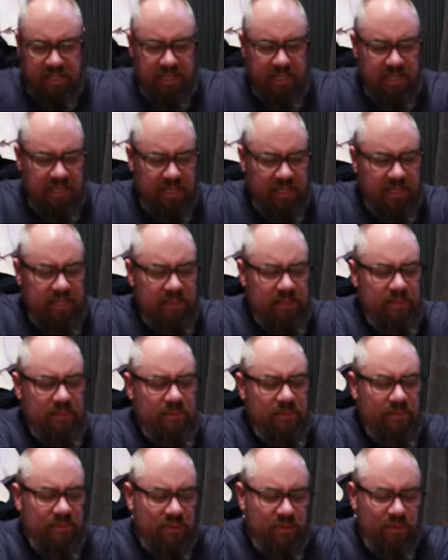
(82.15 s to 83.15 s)
And
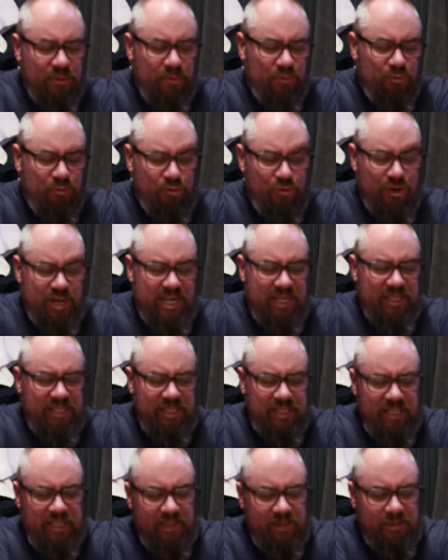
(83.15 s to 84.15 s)
oh, I've got some
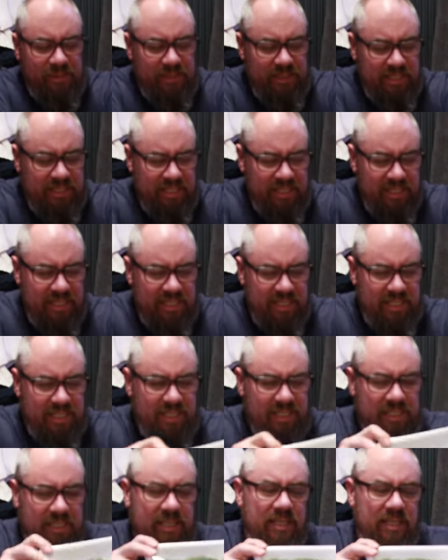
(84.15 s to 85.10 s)
trays here, what's in here?